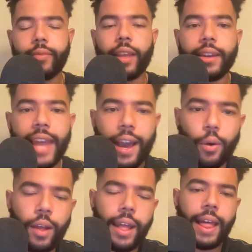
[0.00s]
Now,
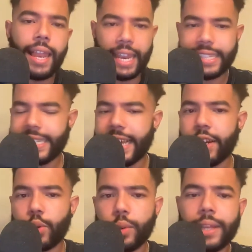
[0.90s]
Let's get
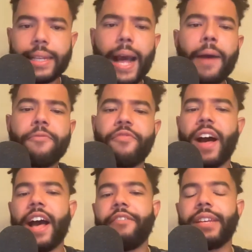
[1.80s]
into the top
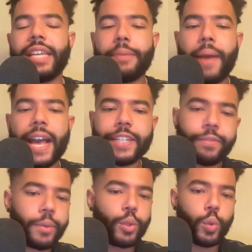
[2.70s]
five D backs
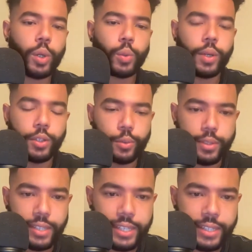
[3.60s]
from the 2022
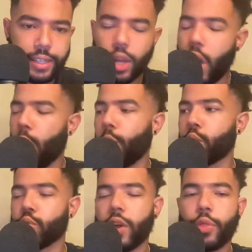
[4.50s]
season. We'll
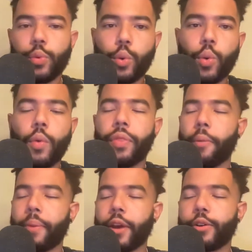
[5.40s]
run through the
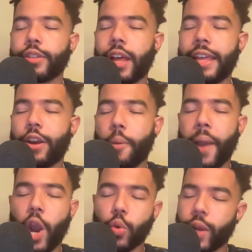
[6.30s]
players in our
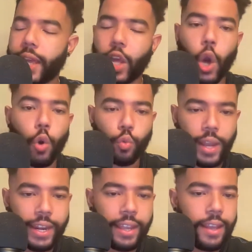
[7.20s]
power ranking
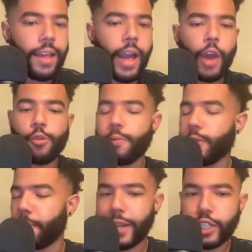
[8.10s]
already. Honorable
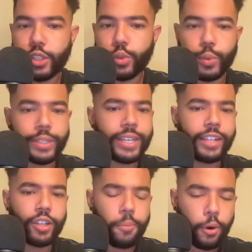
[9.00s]
mentions was
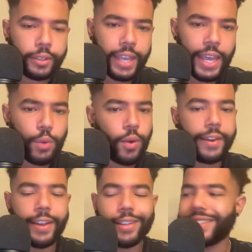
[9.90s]
Ketel Marte, Ryne
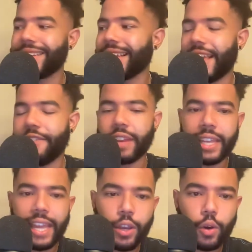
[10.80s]
Nelson, and Kevin
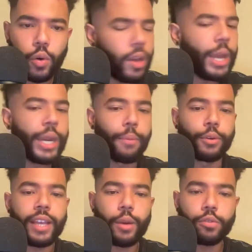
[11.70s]
Ginkel. Number
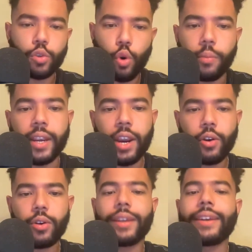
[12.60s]
10 was Corbin
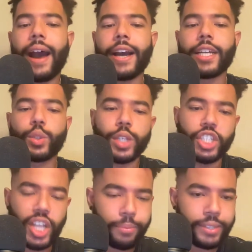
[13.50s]
Carroll, nine Drey
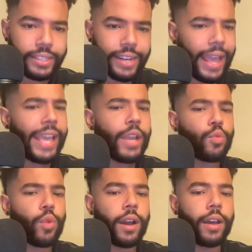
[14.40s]
Jameson, eight
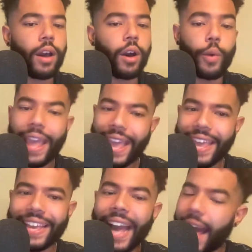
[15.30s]
Ryan, oh,
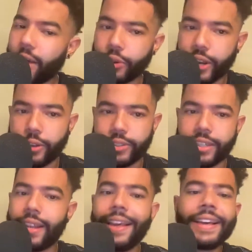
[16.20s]
eight Kyle Nelson,
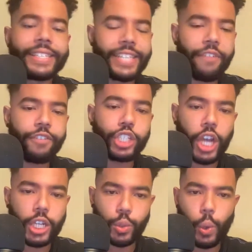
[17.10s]
seven
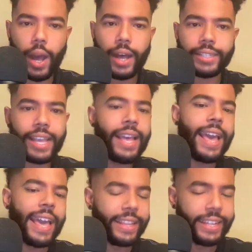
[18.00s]
Josh Rojas,
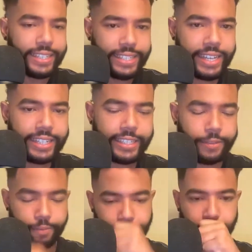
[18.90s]
and then six
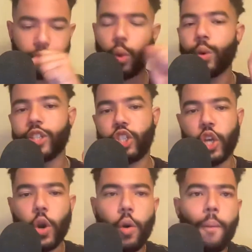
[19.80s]
with
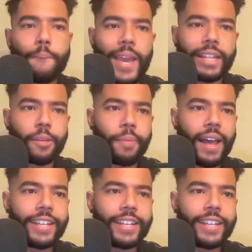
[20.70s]
Joe Mantiply.